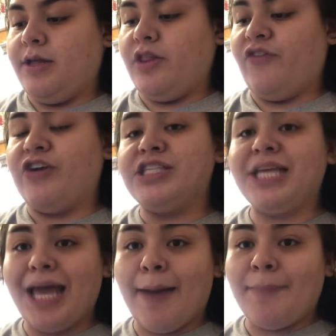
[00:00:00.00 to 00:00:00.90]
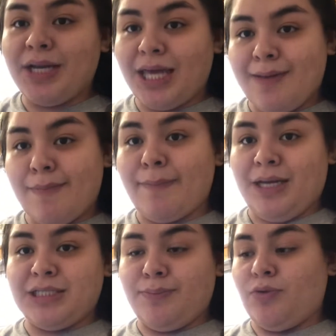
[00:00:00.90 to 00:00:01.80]
the first thing I'm putting in my
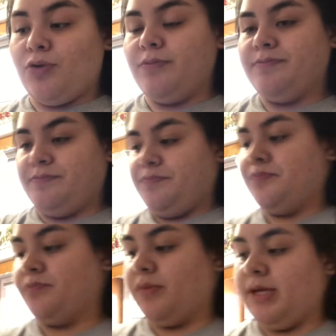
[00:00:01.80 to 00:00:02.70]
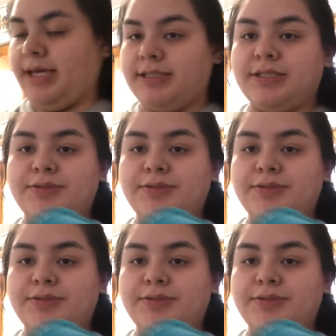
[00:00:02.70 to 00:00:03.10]
mixing bowl is